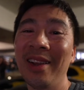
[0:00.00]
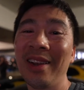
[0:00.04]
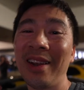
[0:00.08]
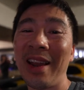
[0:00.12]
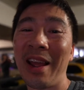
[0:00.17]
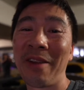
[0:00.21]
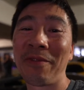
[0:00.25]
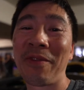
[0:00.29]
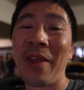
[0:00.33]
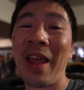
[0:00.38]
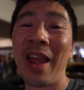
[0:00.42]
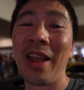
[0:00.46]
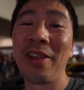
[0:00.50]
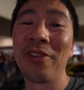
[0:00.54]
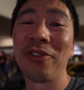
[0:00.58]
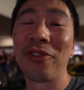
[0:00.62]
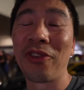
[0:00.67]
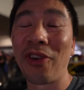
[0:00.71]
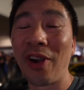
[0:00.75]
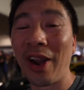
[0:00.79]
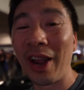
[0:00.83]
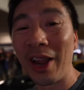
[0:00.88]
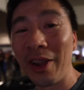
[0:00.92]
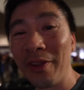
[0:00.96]
Left-hand
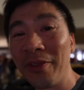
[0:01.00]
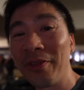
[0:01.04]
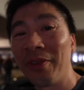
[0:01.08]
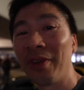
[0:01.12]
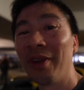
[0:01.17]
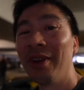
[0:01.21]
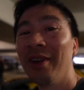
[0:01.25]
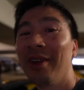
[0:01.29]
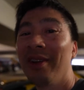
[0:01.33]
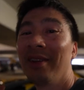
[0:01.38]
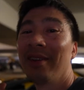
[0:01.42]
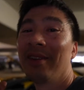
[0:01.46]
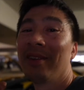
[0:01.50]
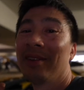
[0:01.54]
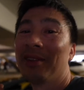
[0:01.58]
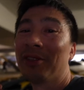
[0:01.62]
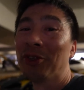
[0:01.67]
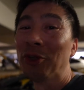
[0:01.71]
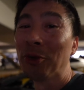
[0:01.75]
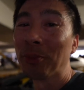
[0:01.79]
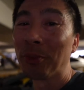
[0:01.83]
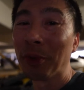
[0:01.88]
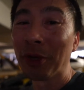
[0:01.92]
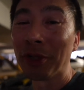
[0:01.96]
drive,
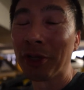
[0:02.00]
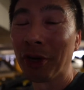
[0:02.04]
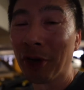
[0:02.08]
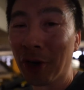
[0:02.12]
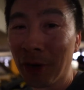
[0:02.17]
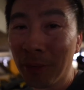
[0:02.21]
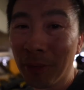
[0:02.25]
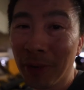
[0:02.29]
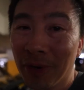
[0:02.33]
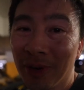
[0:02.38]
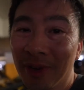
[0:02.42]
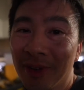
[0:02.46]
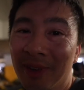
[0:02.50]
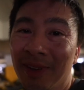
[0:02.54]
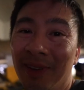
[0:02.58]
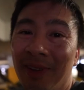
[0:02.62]
super turbo.